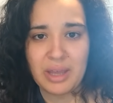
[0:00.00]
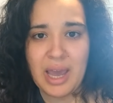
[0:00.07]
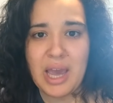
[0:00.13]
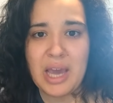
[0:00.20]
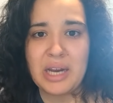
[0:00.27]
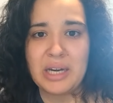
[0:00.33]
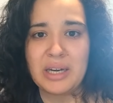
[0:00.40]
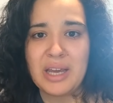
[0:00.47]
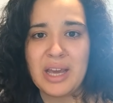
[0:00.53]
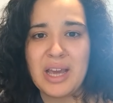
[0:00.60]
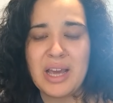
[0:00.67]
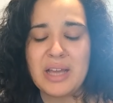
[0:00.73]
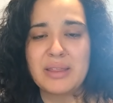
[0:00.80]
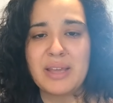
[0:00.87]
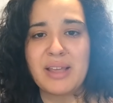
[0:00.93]
and
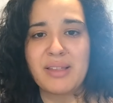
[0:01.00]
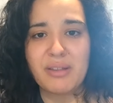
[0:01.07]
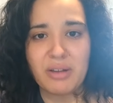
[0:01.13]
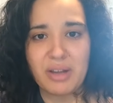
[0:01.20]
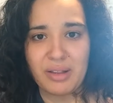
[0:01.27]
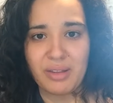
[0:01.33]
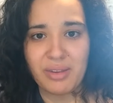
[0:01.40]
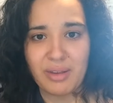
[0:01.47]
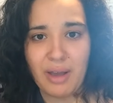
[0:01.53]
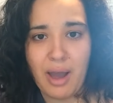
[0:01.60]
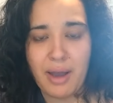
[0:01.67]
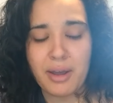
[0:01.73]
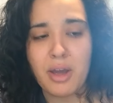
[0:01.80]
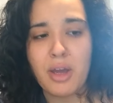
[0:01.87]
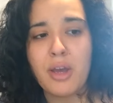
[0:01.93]
they still get
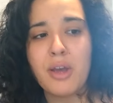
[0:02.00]
stuck.